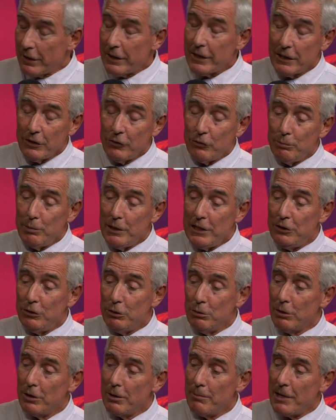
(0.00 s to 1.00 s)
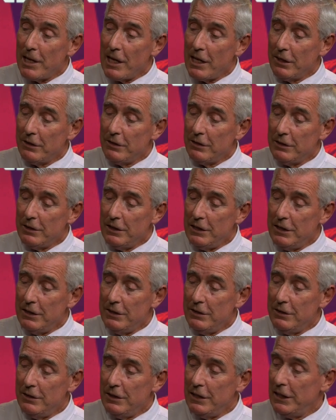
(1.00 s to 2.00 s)
the things we talk about
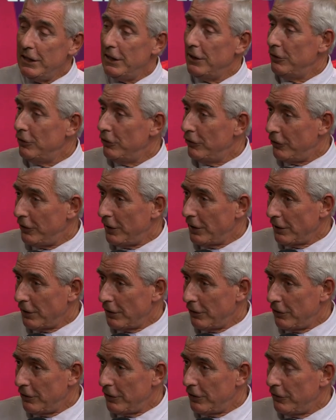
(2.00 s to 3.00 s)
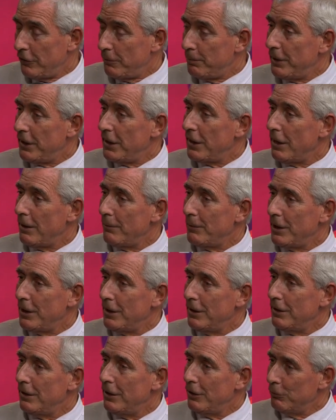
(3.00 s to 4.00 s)
in Air New Zealand is
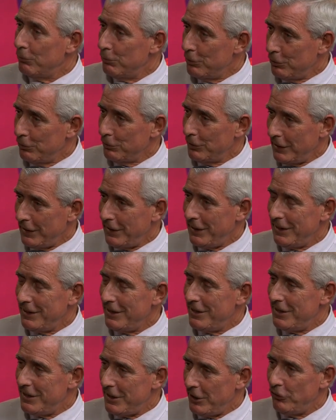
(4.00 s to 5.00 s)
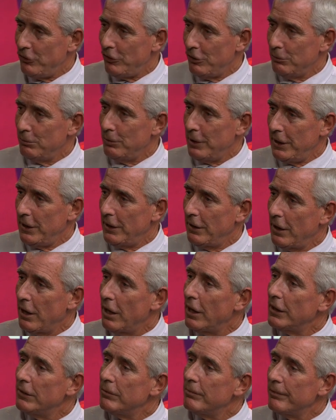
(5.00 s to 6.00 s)
becoming a world-leading digital
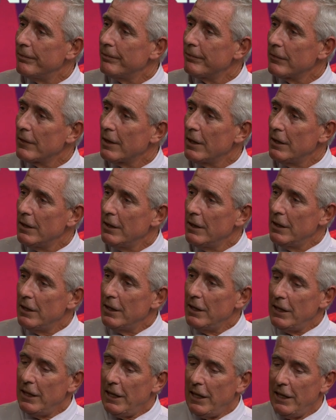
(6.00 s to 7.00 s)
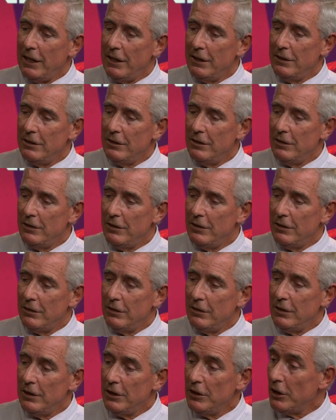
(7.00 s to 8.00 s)
airline. Mm-hmm.
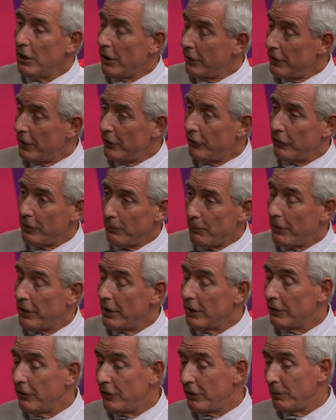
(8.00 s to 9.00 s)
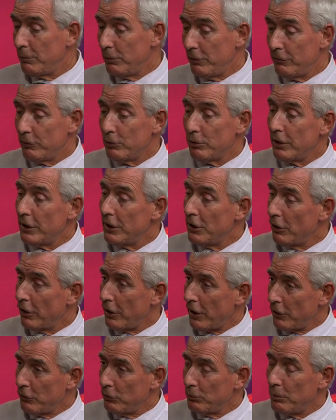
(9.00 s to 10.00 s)
And, you know, there's some things that we've already
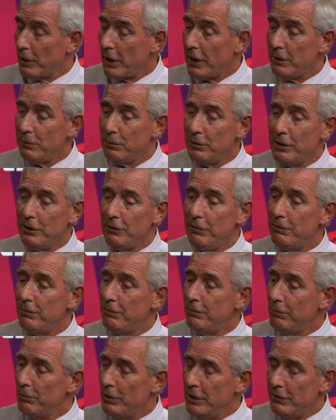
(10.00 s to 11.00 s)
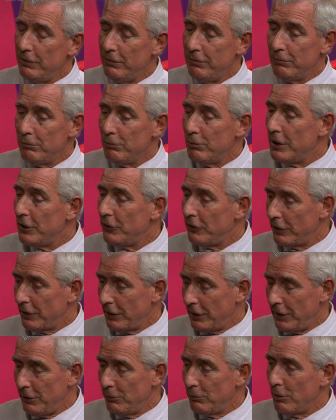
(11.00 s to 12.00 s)
got underway. We've
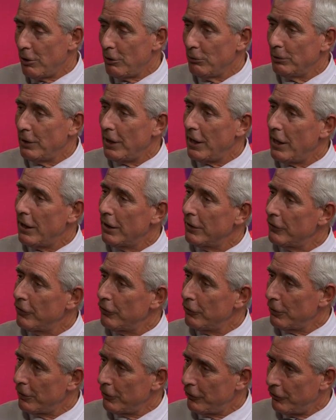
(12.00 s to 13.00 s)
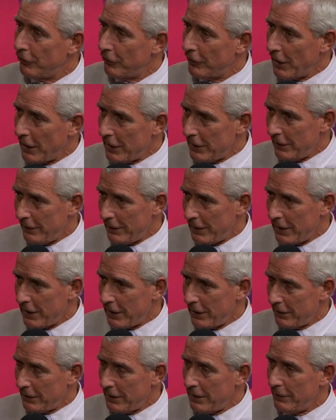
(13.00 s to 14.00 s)
recently rolled out sort of
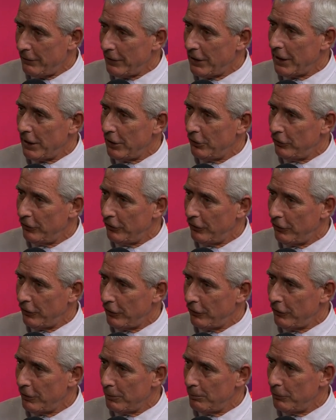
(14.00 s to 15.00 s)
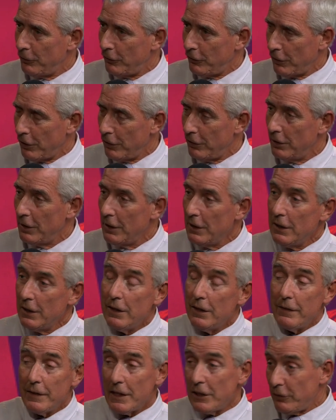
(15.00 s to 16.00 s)
state-of-the-art navigation systems. So
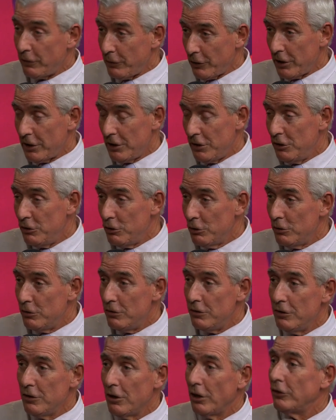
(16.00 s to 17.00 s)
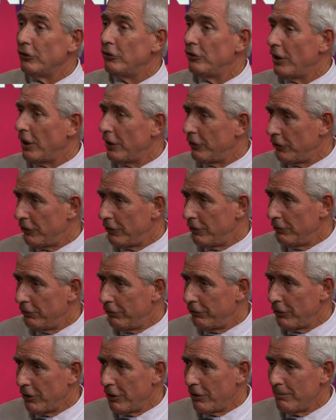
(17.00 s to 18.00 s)
that's very good, not just
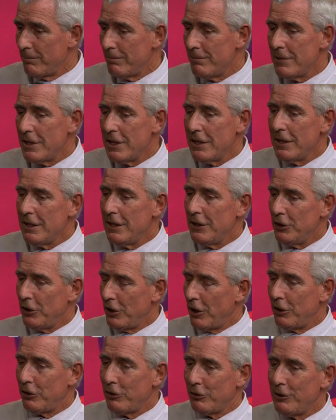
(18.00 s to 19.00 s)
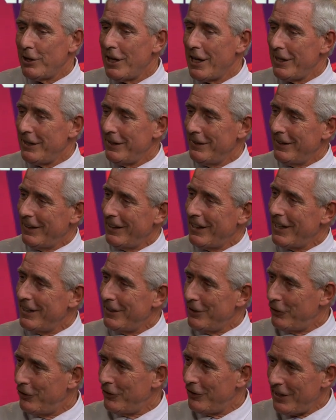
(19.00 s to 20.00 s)
from, you know, creating the
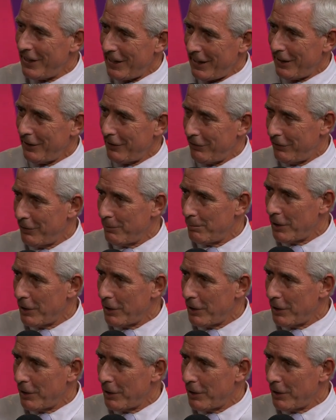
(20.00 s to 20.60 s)
latest tech for